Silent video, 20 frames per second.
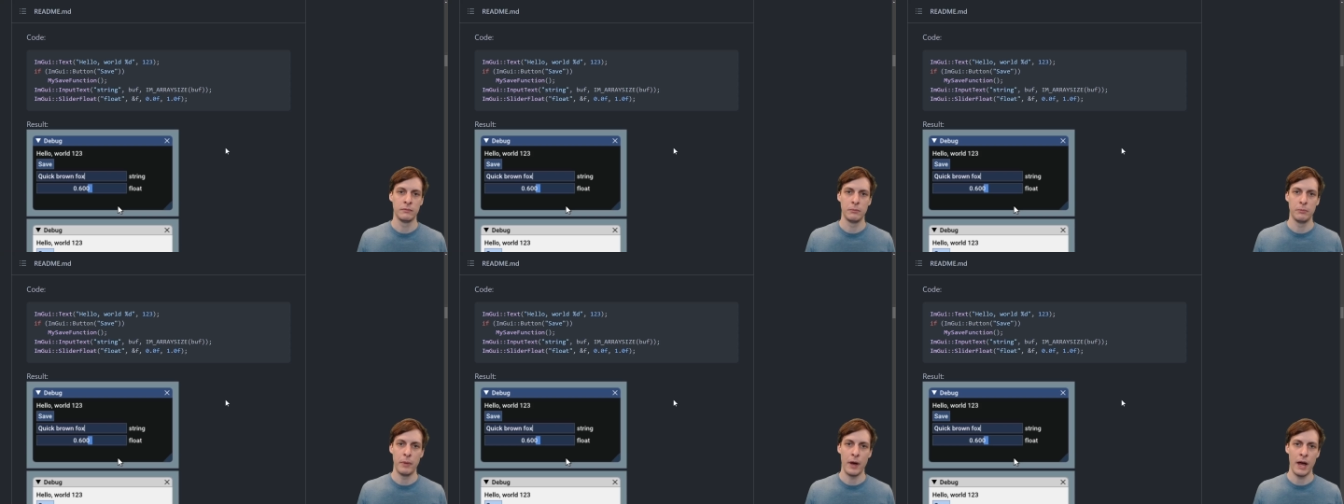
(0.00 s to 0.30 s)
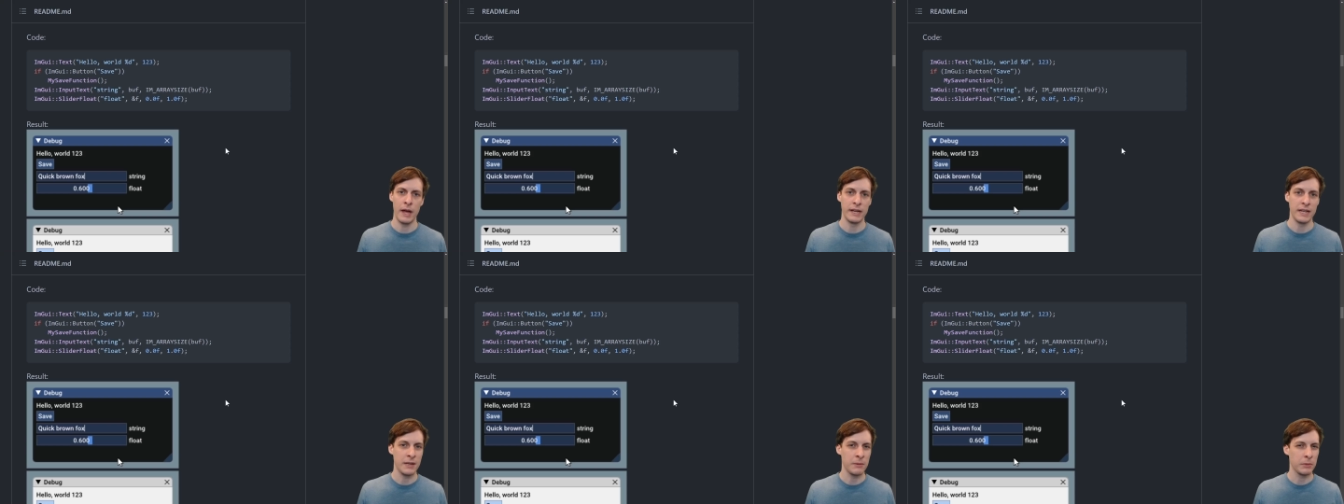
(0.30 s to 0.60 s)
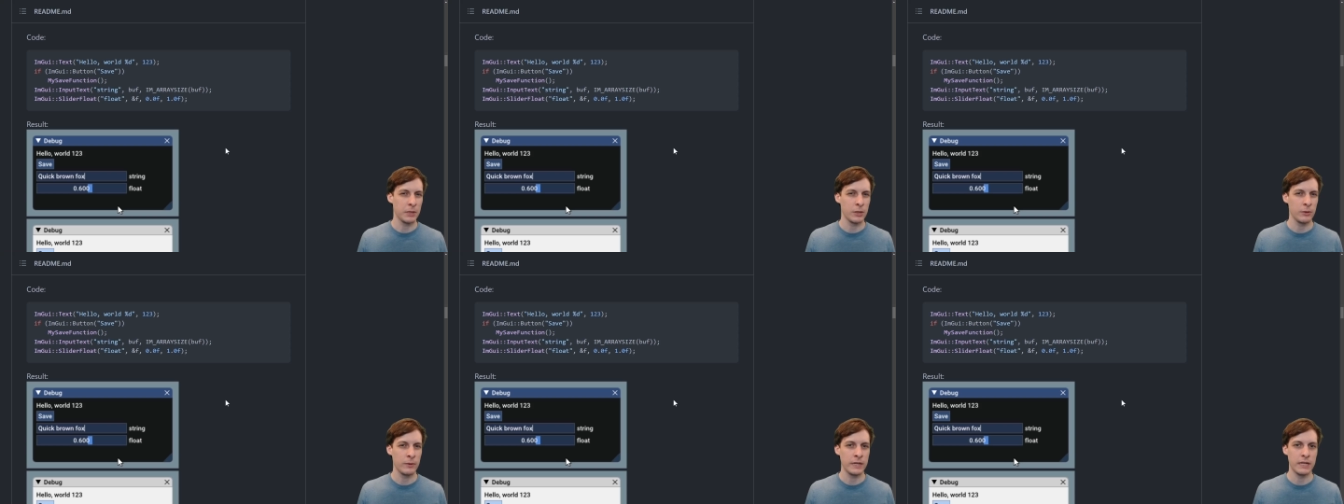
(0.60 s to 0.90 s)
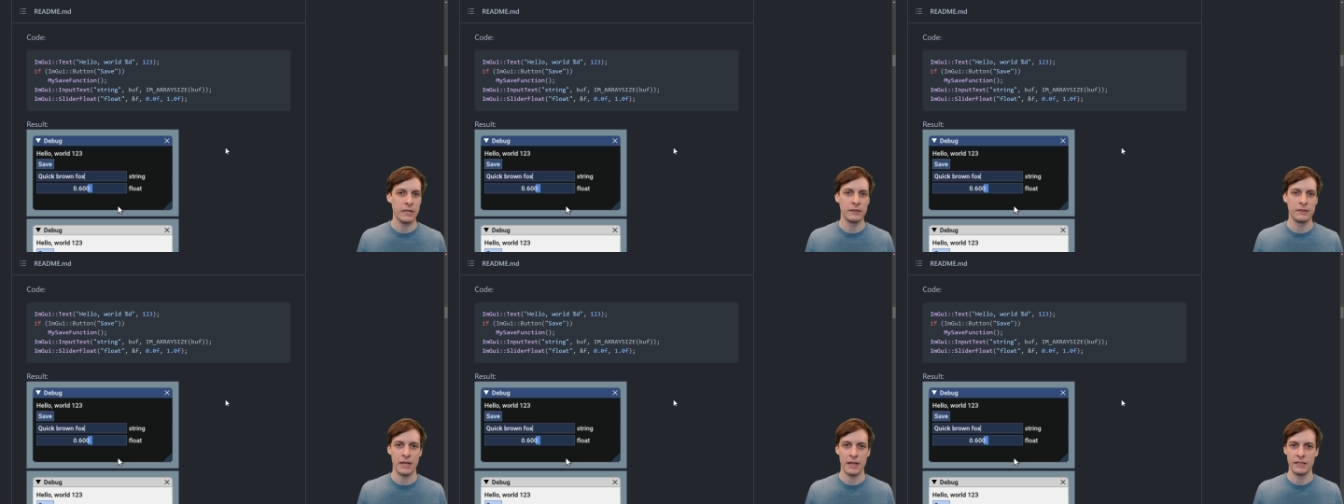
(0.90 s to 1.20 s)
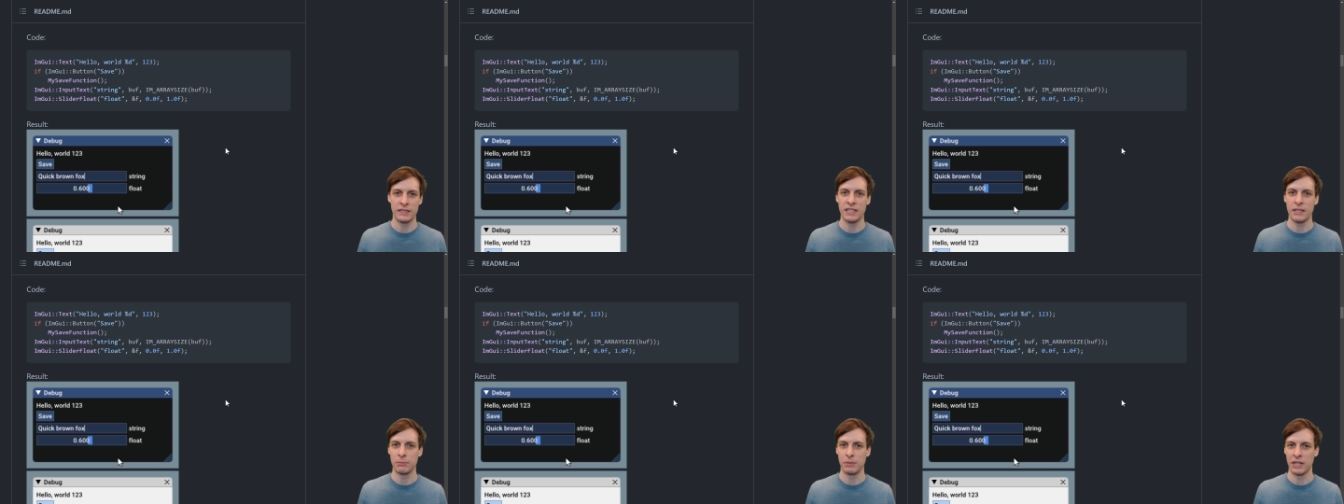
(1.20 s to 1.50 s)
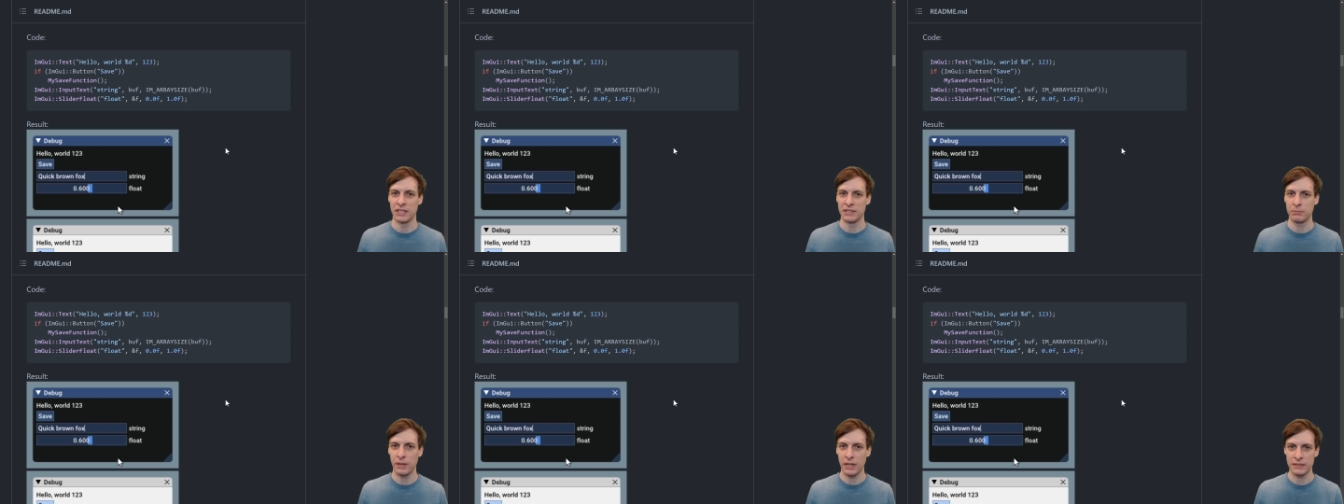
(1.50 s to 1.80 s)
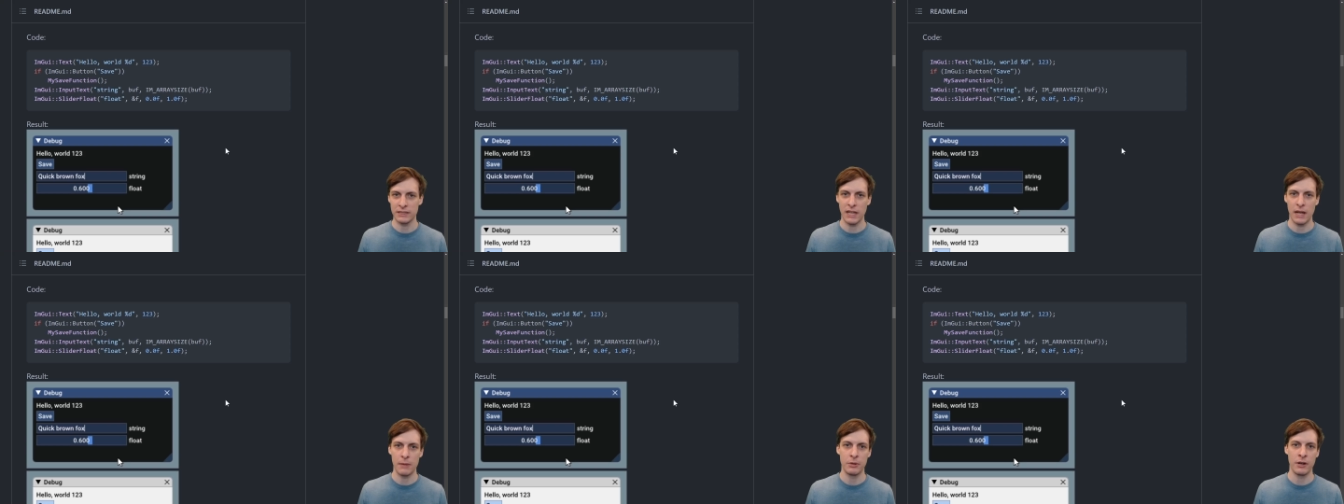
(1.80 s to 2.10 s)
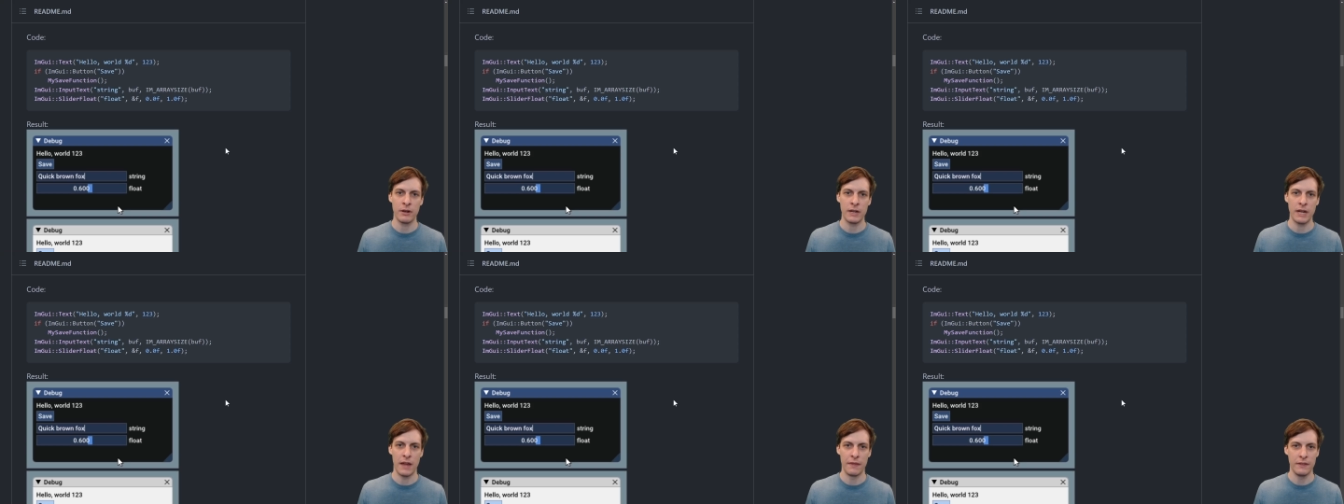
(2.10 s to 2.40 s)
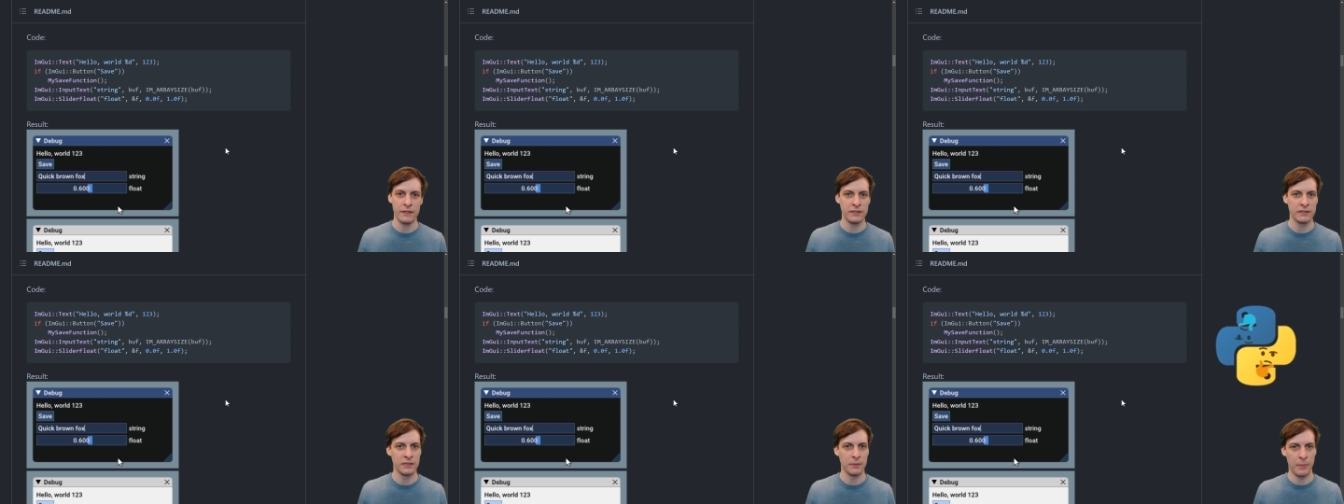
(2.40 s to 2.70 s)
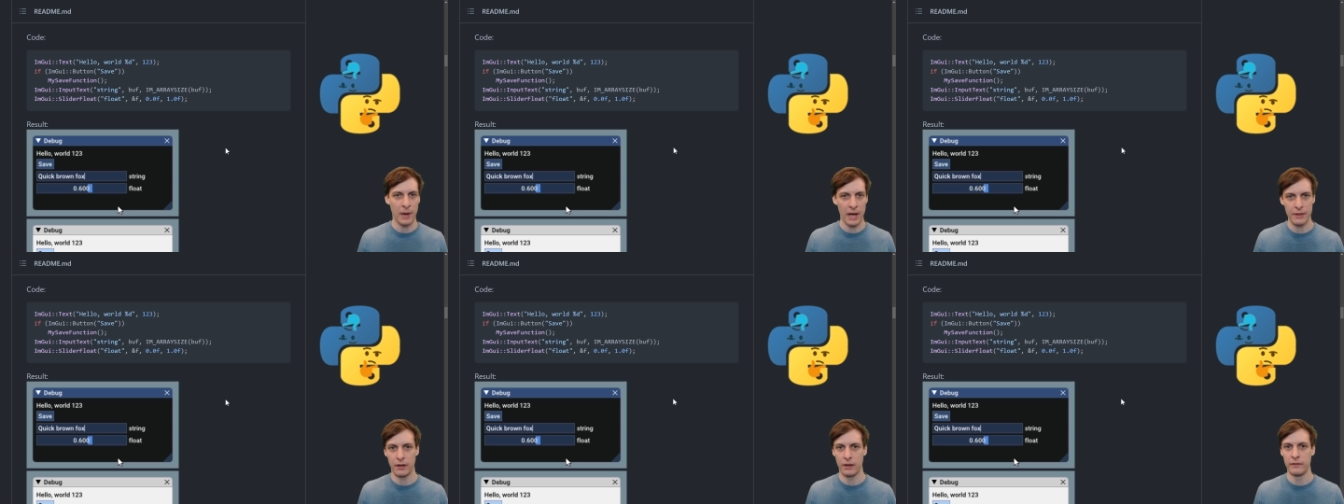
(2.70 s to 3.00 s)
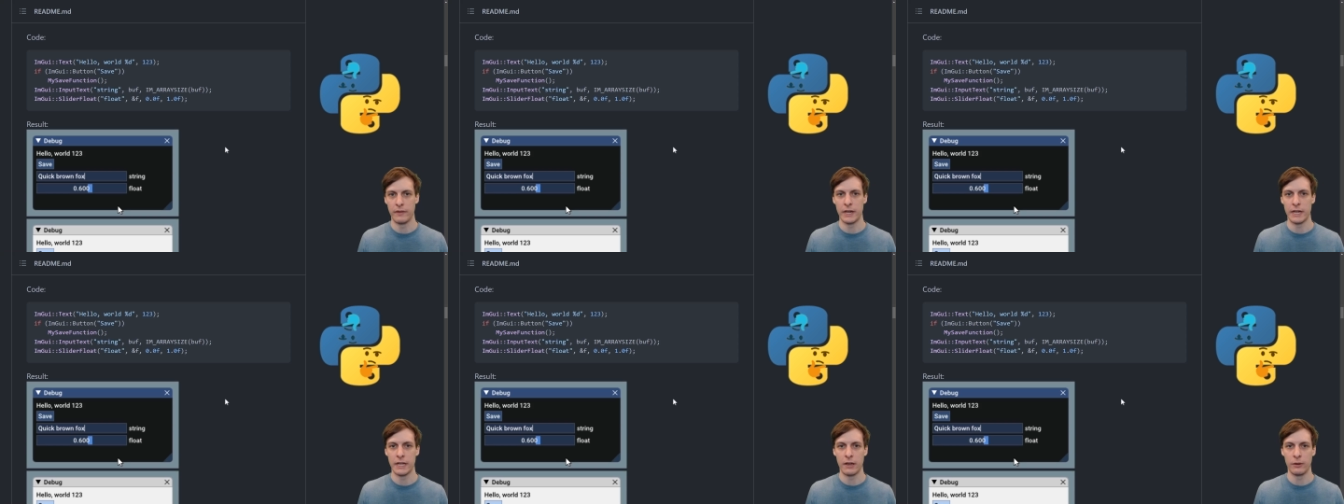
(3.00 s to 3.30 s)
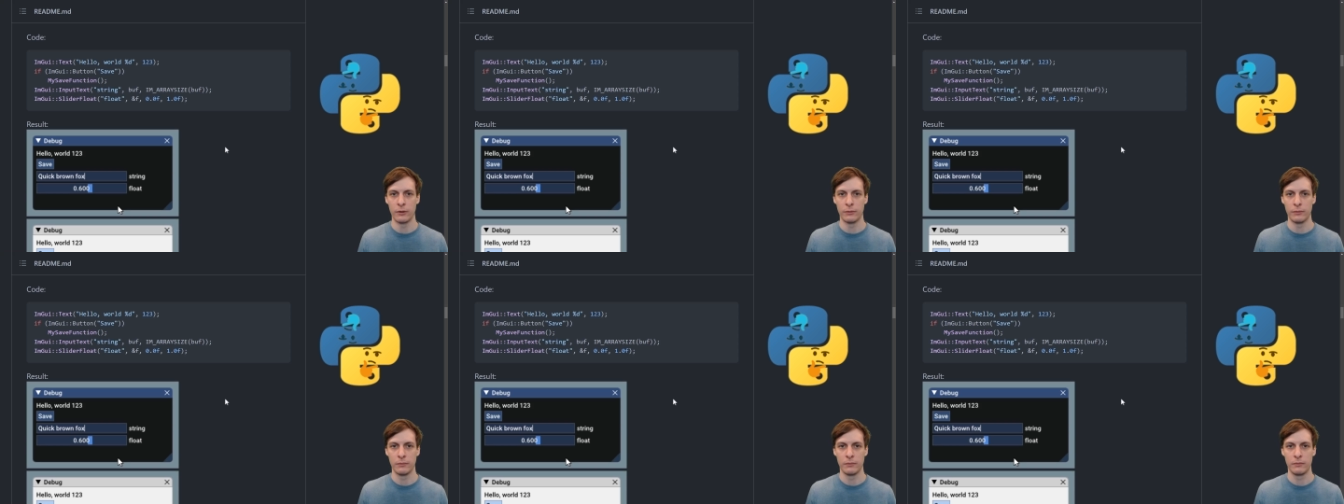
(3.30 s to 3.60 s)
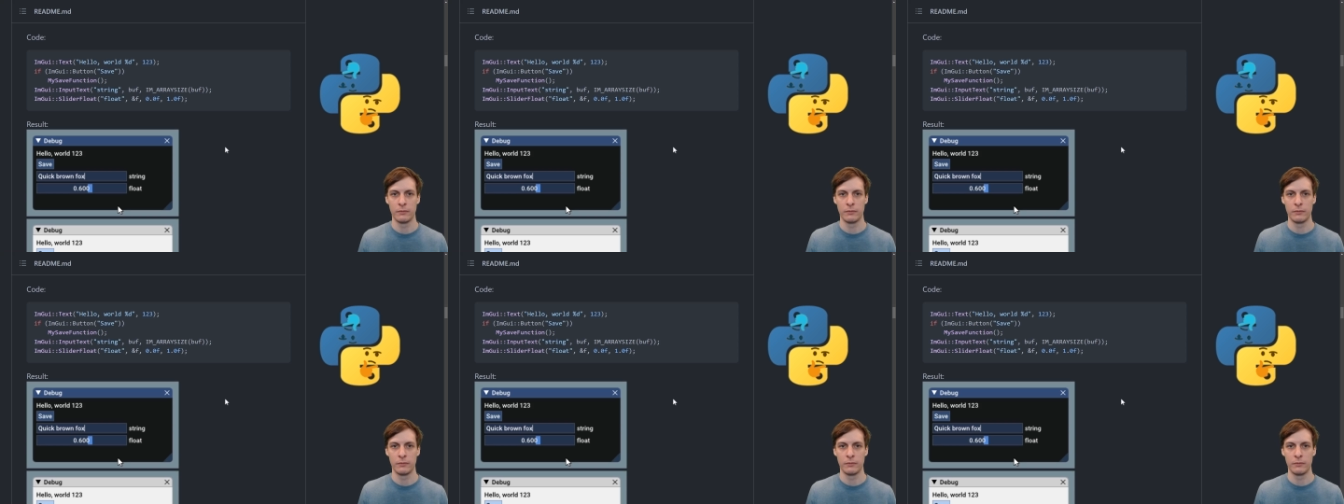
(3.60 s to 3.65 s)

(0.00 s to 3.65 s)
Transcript: But ImGui is a C++ library, and this is a Python video.